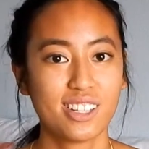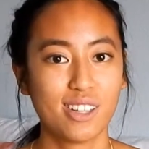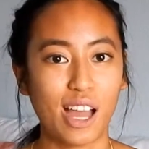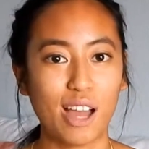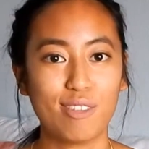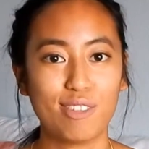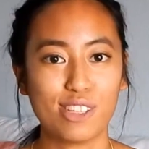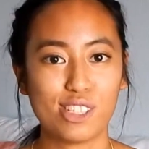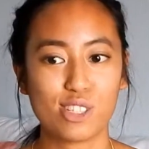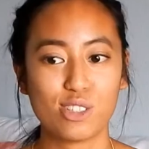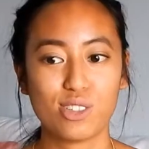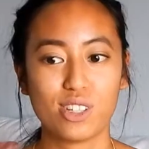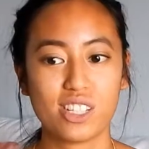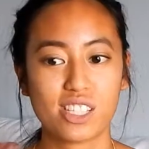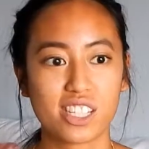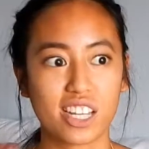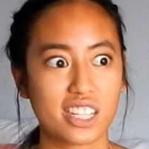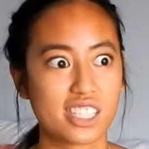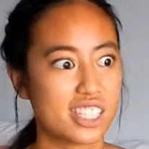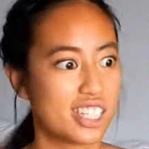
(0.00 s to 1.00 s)
have the
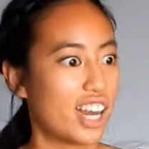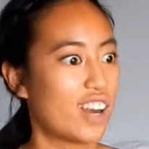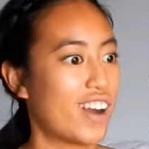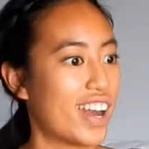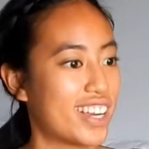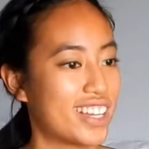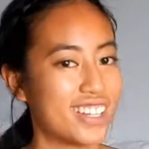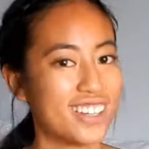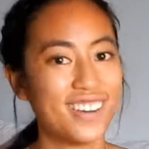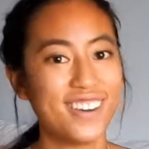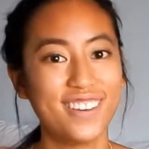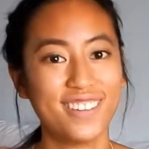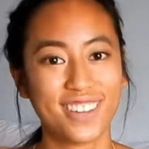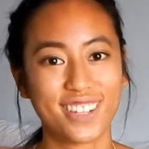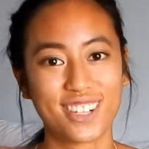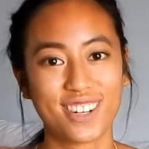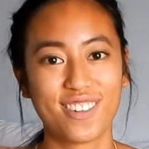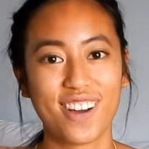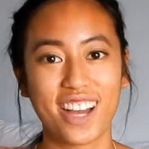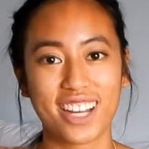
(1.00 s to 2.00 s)
students like stare at you
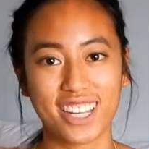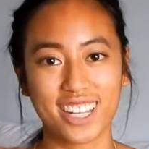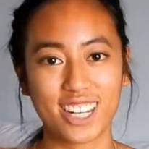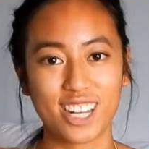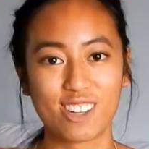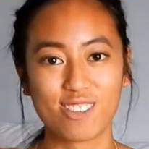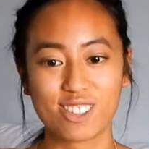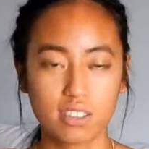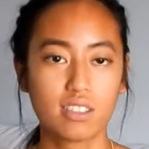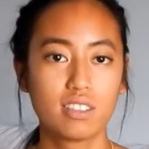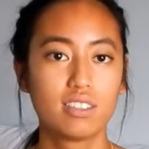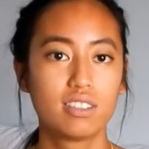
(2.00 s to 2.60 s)
while you're walking up.